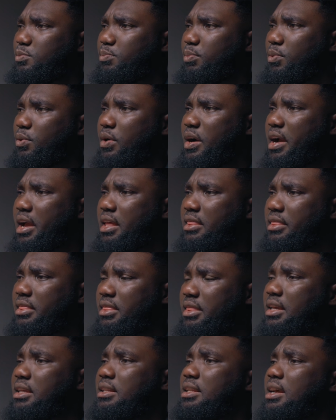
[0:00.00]
but I
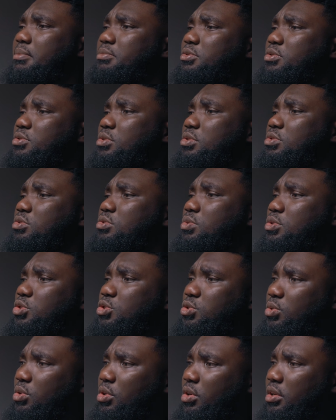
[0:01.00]
think that I'm just going to do a
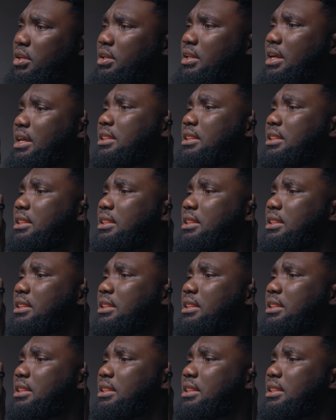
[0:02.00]
shoot on it.